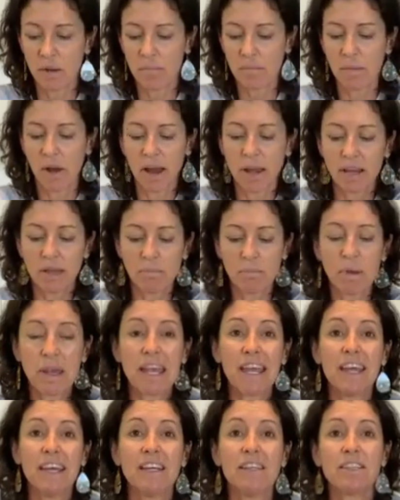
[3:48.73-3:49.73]
my
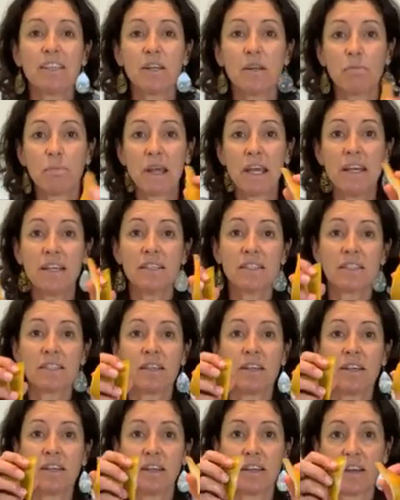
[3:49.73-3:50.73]

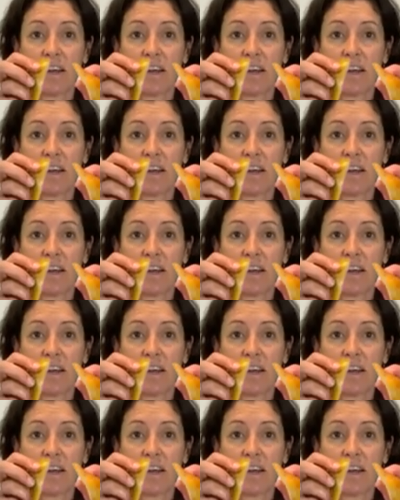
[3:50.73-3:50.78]
pears.